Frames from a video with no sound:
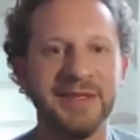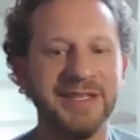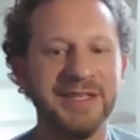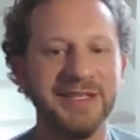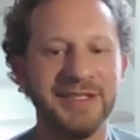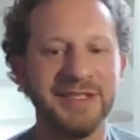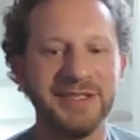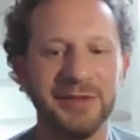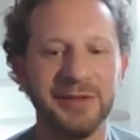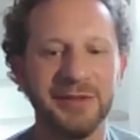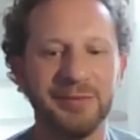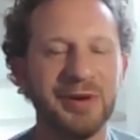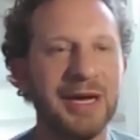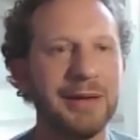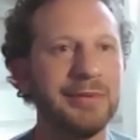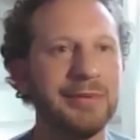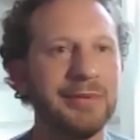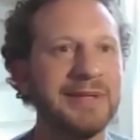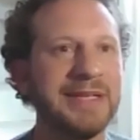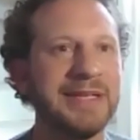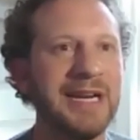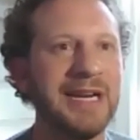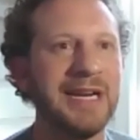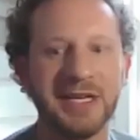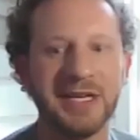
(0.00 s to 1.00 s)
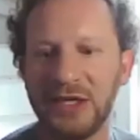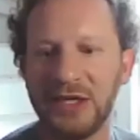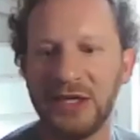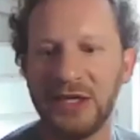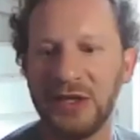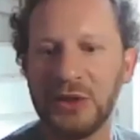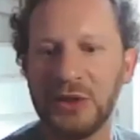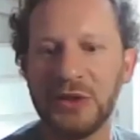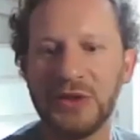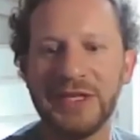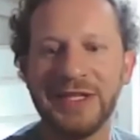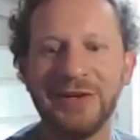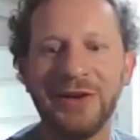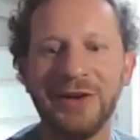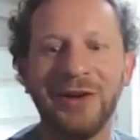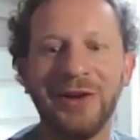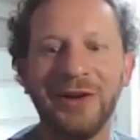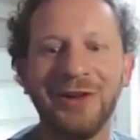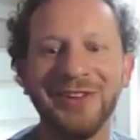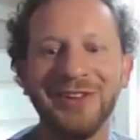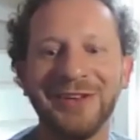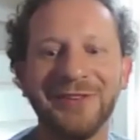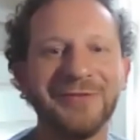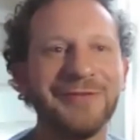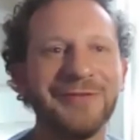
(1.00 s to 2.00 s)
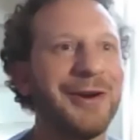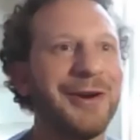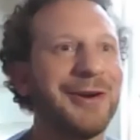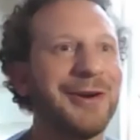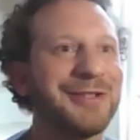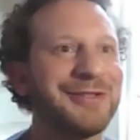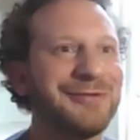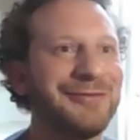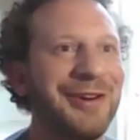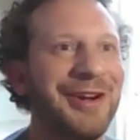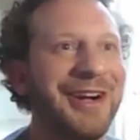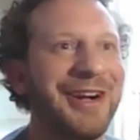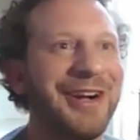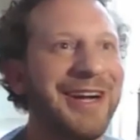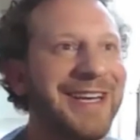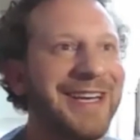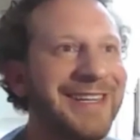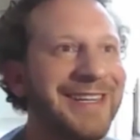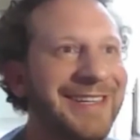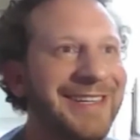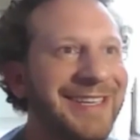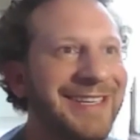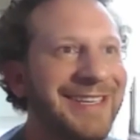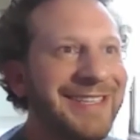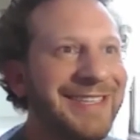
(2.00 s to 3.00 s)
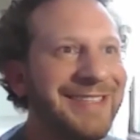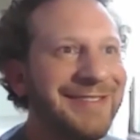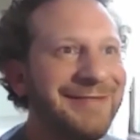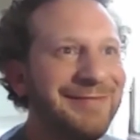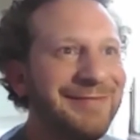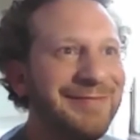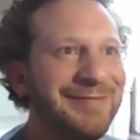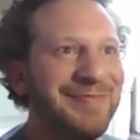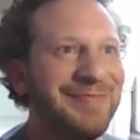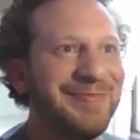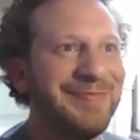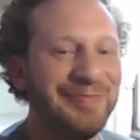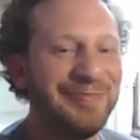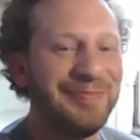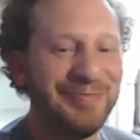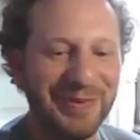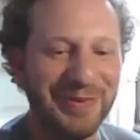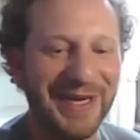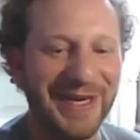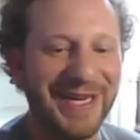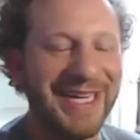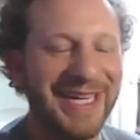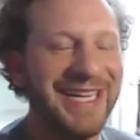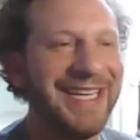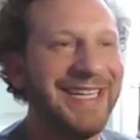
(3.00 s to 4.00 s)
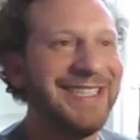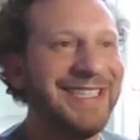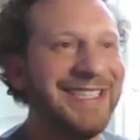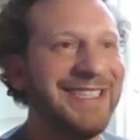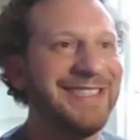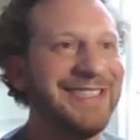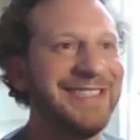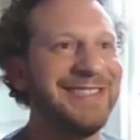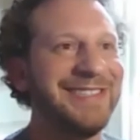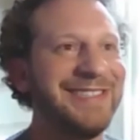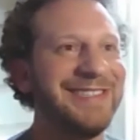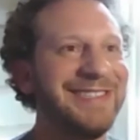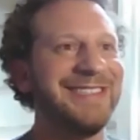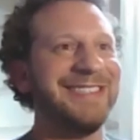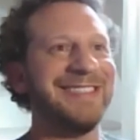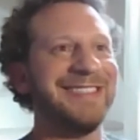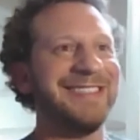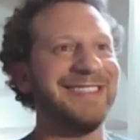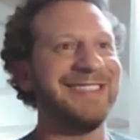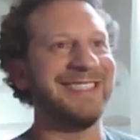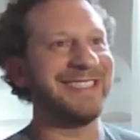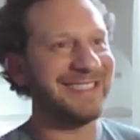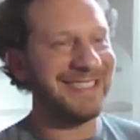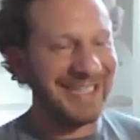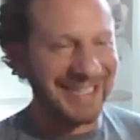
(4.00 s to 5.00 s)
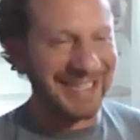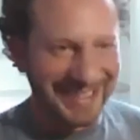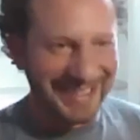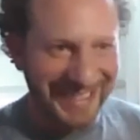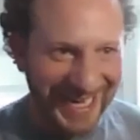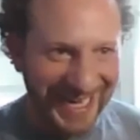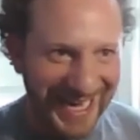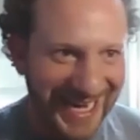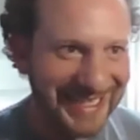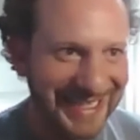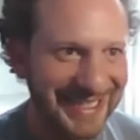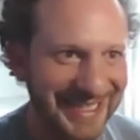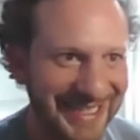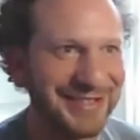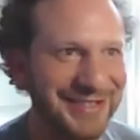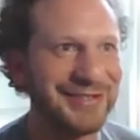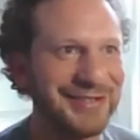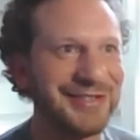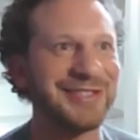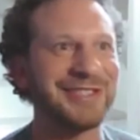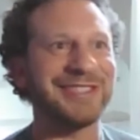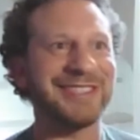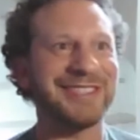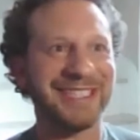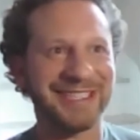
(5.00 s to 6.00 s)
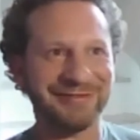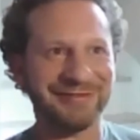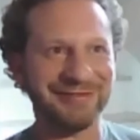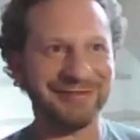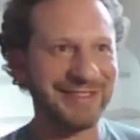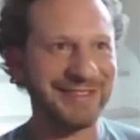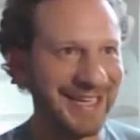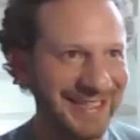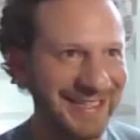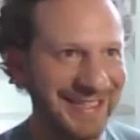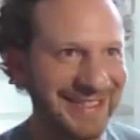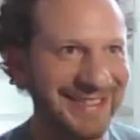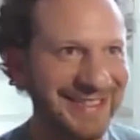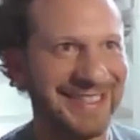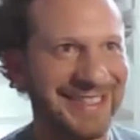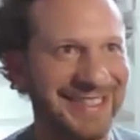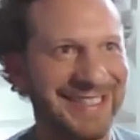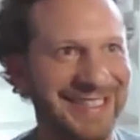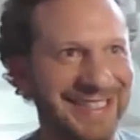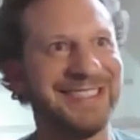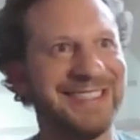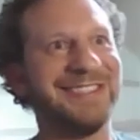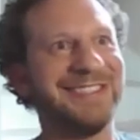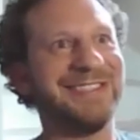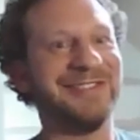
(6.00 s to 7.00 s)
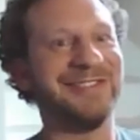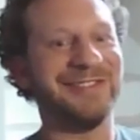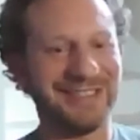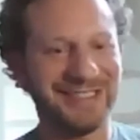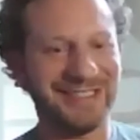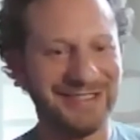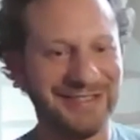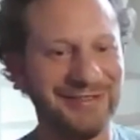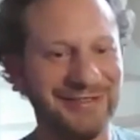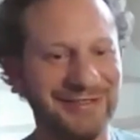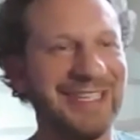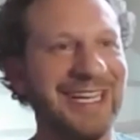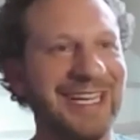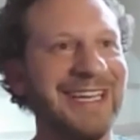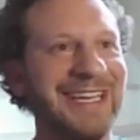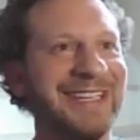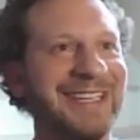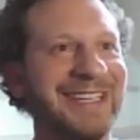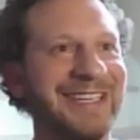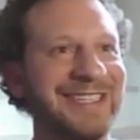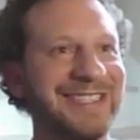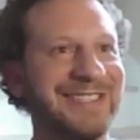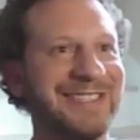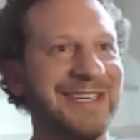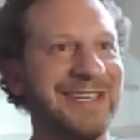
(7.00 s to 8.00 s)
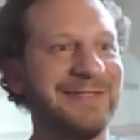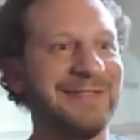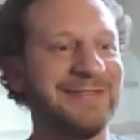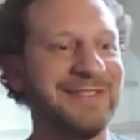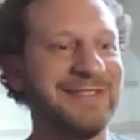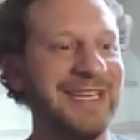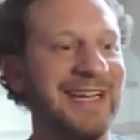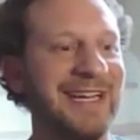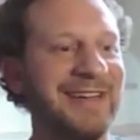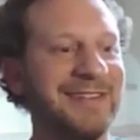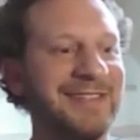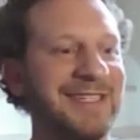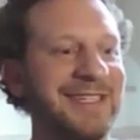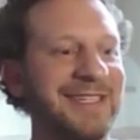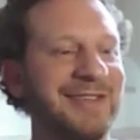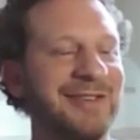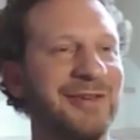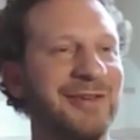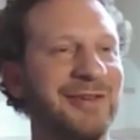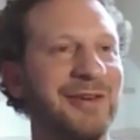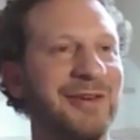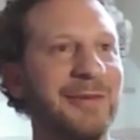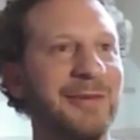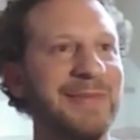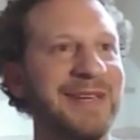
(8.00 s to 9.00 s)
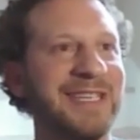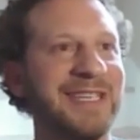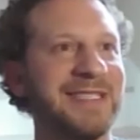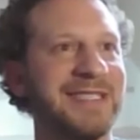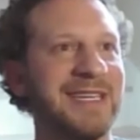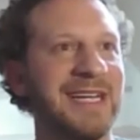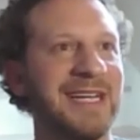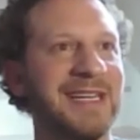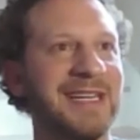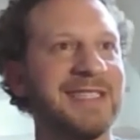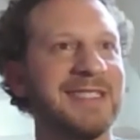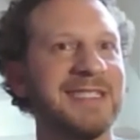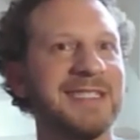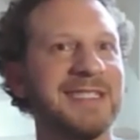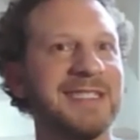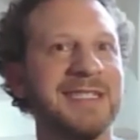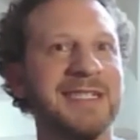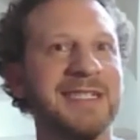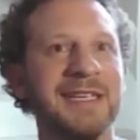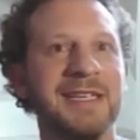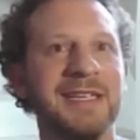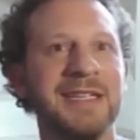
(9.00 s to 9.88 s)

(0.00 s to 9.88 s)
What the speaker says: You're probably not going to learn it all in the first run, but you stick at it, just like with anything, you'll get this stuff down and it'll all make sense.